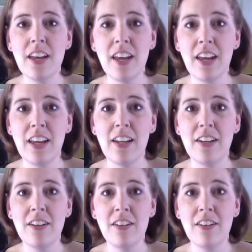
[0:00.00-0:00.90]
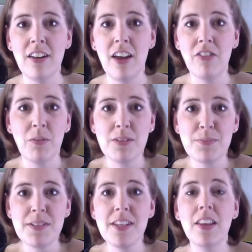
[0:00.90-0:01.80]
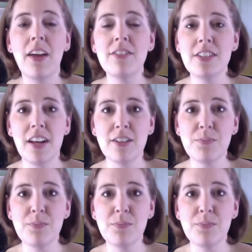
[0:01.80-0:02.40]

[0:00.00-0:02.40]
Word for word: in everyone's busy lifestyles,